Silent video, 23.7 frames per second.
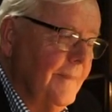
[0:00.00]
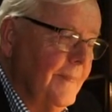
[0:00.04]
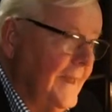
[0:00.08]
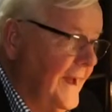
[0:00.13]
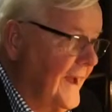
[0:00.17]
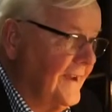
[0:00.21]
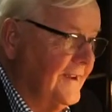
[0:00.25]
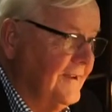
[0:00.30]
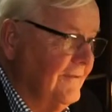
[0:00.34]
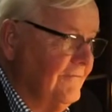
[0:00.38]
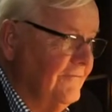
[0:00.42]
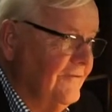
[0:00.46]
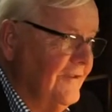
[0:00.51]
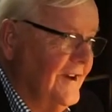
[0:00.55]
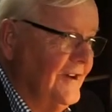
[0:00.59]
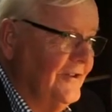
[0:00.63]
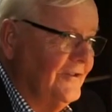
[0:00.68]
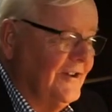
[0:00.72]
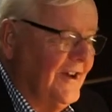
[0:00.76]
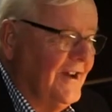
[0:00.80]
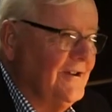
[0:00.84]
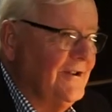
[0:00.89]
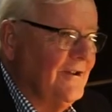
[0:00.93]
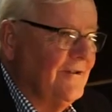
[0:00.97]
I
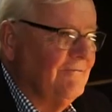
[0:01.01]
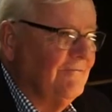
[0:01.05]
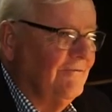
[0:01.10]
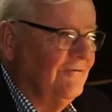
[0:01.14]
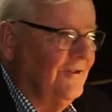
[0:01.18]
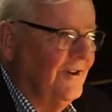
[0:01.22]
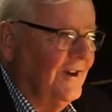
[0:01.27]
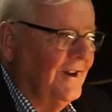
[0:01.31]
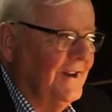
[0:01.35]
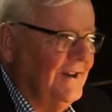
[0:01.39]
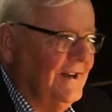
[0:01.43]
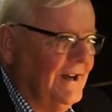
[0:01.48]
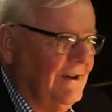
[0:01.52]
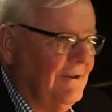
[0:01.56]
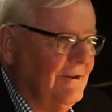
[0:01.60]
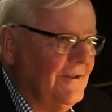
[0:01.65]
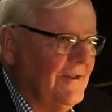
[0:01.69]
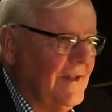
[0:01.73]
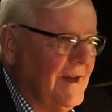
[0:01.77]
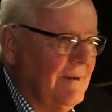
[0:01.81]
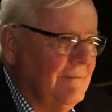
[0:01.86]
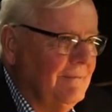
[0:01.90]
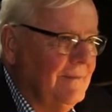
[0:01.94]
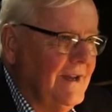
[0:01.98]
confess I don't fully know what
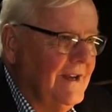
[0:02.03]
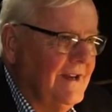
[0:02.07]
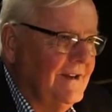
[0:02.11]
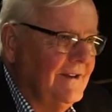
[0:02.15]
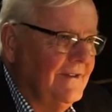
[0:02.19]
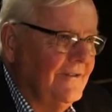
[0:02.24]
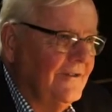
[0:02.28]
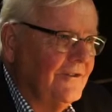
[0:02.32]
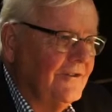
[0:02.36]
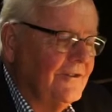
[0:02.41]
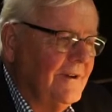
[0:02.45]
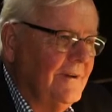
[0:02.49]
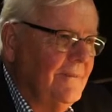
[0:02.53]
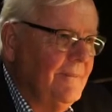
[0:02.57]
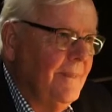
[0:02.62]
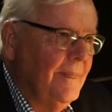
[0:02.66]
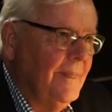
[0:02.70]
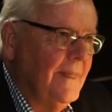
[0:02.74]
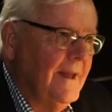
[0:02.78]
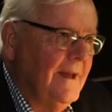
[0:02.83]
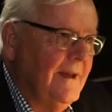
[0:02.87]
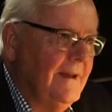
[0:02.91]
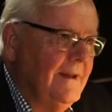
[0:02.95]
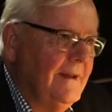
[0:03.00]
that means.
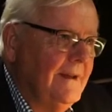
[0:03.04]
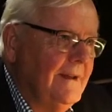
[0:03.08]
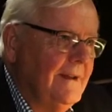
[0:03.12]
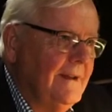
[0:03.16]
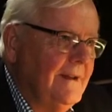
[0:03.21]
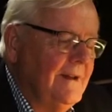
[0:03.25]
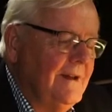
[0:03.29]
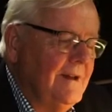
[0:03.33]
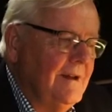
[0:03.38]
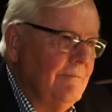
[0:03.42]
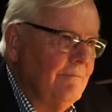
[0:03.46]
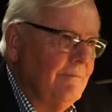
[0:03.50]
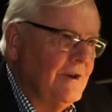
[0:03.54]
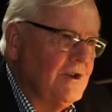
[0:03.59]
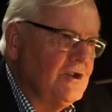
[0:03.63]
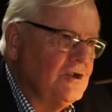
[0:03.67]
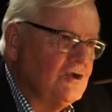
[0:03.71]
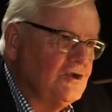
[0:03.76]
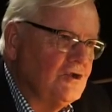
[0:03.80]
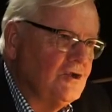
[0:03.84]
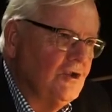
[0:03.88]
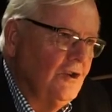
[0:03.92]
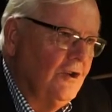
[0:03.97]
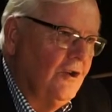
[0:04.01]
But
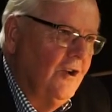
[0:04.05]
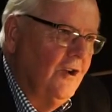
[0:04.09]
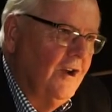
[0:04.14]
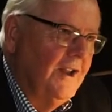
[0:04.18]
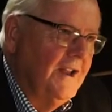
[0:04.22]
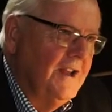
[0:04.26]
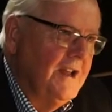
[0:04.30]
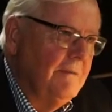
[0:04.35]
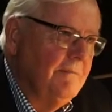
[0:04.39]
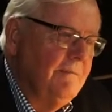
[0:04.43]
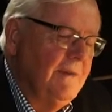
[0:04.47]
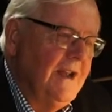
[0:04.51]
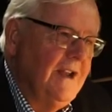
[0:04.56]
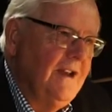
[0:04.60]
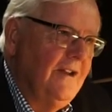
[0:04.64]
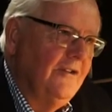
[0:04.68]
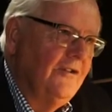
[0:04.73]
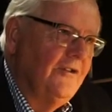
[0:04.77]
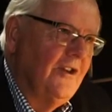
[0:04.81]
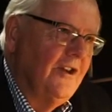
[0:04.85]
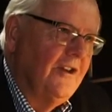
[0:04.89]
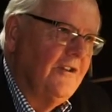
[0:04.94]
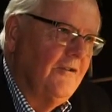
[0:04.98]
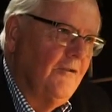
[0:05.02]
surely it
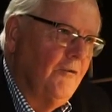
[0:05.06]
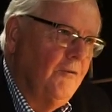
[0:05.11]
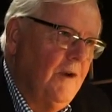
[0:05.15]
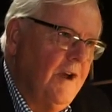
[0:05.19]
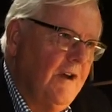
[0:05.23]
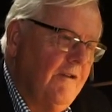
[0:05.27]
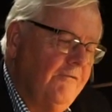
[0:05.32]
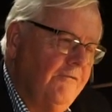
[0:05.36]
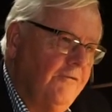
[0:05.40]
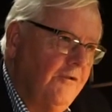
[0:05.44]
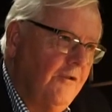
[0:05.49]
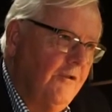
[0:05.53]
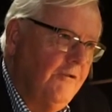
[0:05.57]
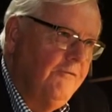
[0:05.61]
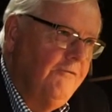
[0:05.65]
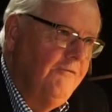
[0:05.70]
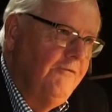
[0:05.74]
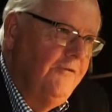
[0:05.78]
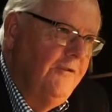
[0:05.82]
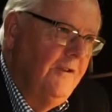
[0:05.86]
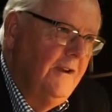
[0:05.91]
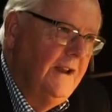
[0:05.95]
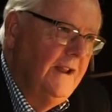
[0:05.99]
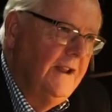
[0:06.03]
means that if we're
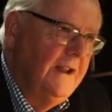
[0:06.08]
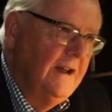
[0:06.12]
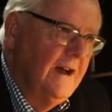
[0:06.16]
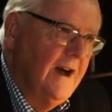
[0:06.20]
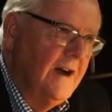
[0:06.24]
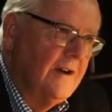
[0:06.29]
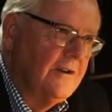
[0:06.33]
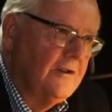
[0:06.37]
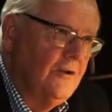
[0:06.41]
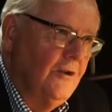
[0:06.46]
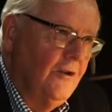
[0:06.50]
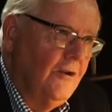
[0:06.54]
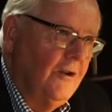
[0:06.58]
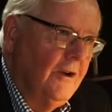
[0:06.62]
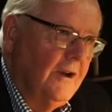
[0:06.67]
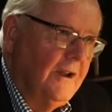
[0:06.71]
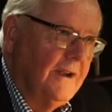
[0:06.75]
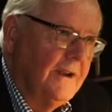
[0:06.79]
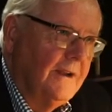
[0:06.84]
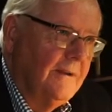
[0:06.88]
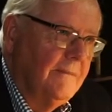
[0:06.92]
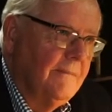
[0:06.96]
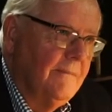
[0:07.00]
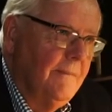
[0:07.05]
fulfilling our
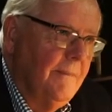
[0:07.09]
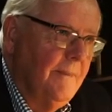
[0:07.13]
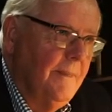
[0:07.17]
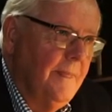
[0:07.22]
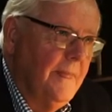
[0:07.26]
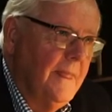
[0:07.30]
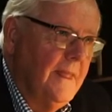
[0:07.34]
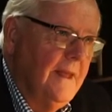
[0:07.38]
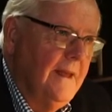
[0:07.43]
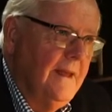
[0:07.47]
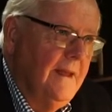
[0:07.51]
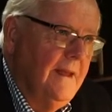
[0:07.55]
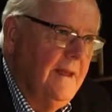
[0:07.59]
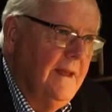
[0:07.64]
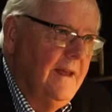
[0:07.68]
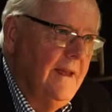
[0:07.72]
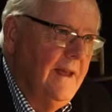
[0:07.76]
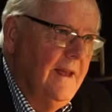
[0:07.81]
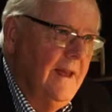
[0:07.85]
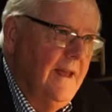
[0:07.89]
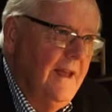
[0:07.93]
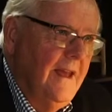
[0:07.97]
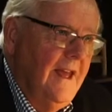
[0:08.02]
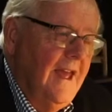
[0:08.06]
calling,
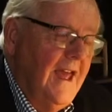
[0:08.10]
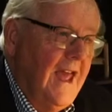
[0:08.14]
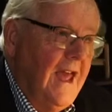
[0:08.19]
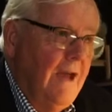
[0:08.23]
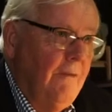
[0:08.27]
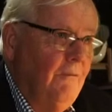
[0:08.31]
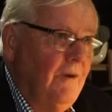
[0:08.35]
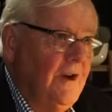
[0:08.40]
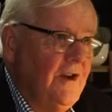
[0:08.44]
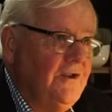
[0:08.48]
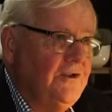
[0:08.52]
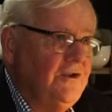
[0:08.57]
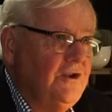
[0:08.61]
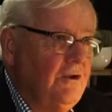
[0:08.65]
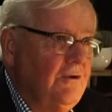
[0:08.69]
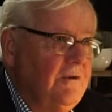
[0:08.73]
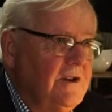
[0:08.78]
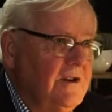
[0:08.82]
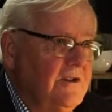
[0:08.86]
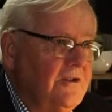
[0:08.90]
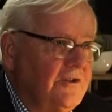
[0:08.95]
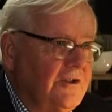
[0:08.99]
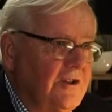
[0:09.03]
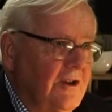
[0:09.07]
and we're
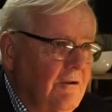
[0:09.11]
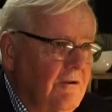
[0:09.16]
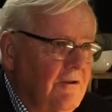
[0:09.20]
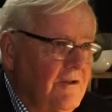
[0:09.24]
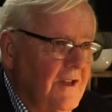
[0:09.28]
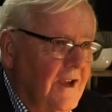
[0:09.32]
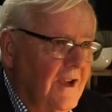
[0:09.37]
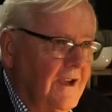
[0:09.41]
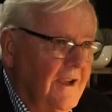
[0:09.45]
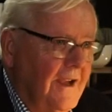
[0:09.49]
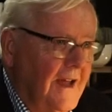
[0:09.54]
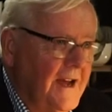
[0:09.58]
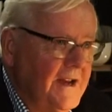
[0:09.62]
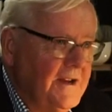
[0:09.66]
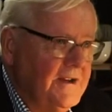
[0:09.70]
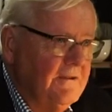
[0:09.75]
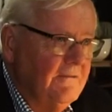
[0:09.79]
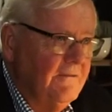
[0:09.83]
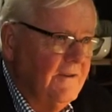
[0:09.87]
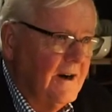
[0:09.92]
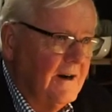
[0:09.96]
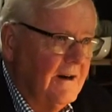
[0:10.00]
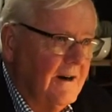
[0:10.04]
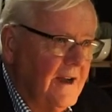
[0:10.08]
doing so in the light
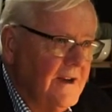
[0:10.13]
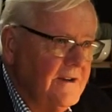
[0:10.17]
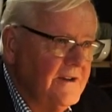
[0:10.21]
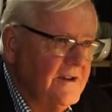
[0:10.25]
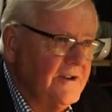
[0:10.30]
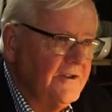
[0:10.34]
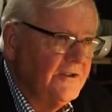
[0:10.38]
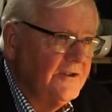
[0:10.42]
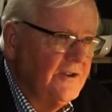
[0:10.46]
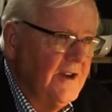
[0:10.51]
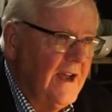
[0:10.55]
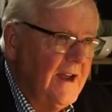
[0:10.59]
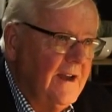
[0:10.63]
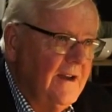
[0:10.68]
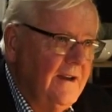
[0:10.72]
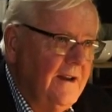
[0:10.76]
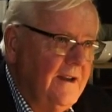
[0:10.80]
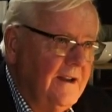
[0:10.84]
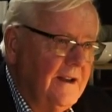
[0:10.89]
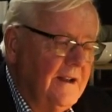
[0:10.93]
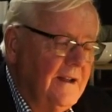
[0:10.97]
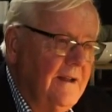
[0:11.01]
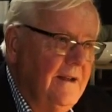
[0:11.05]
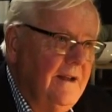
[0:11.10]
of our
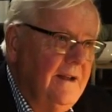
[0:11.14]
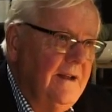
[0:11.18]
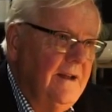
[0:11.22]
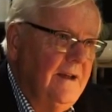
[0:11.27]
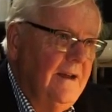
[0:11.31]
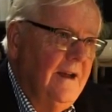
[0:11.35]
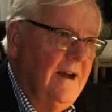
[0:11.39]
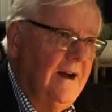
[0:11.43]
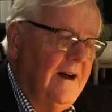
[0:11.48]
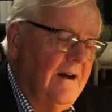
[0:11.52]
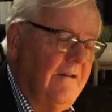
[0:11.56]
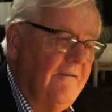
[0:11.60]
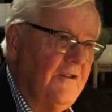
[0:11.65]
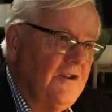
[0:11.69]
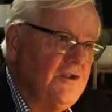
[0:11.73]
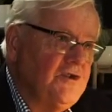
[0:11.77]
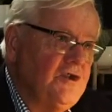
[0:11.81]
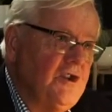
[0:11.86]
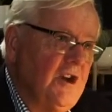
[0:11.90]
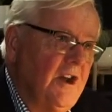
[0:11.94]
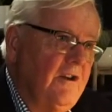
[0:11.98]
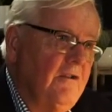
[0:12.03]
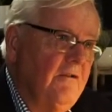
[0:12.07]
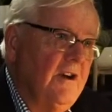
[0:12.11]
understanding of the
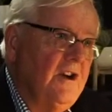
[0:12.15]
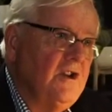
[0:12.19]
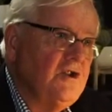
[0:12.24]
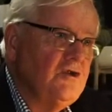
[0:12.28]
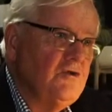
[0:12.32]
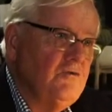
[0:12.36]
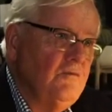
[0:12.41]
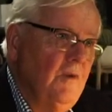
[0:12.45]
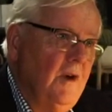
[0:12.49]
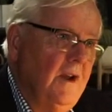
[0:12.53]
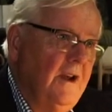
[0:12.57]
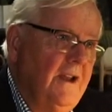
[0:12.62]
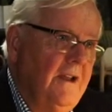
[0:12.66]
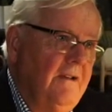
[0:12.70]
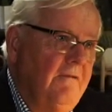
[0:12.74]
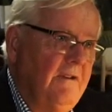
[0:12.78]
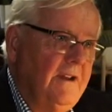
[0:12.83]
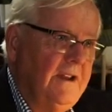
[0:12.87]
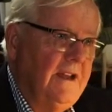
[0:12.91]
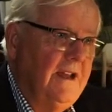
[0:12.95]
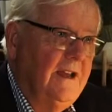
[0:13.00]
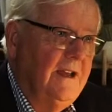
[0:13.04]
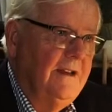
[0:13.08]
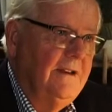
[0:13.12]
generation we're
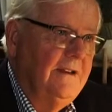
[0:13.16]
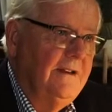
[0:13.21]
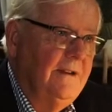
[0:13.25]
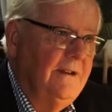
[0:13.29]
living in.